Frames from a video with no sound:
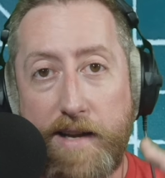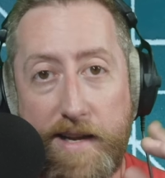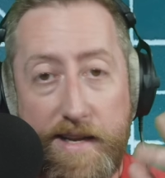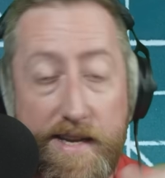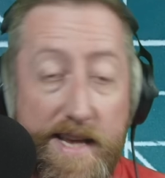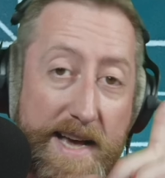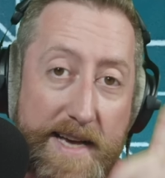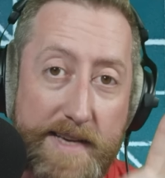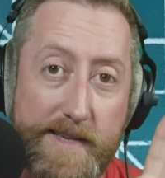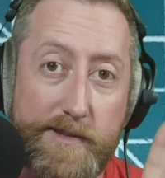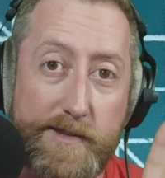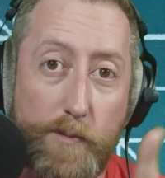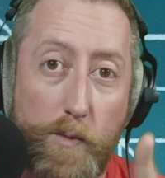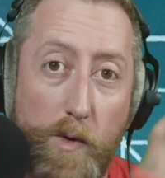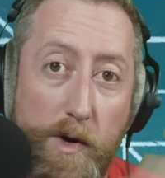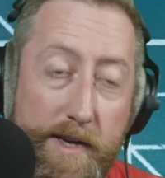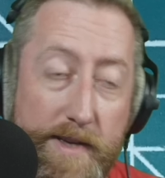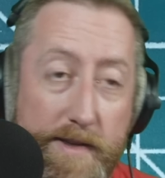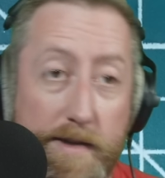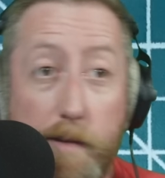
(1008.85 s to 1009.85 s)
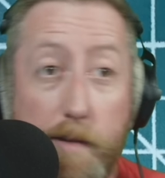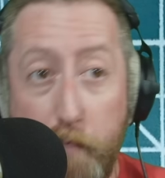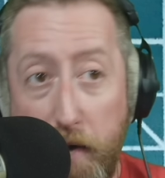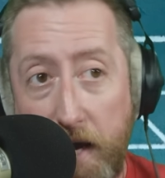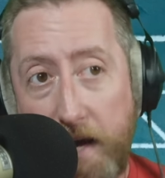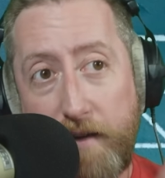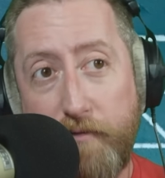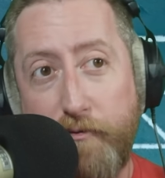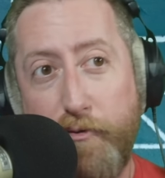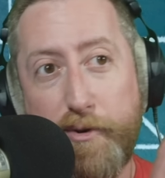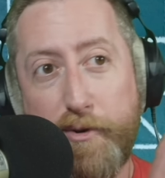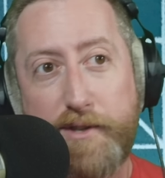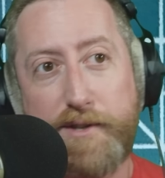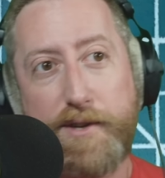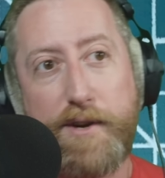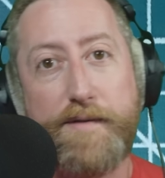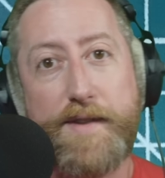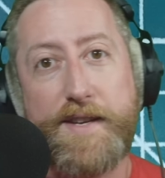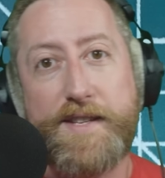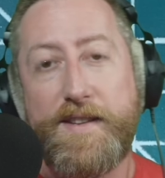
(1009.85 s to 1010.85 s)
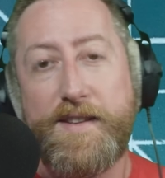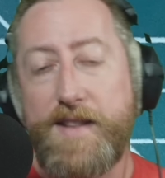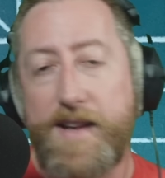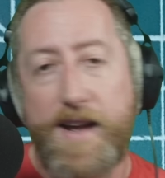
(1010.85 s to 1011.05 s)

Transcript: And yes, one is a paid-for service and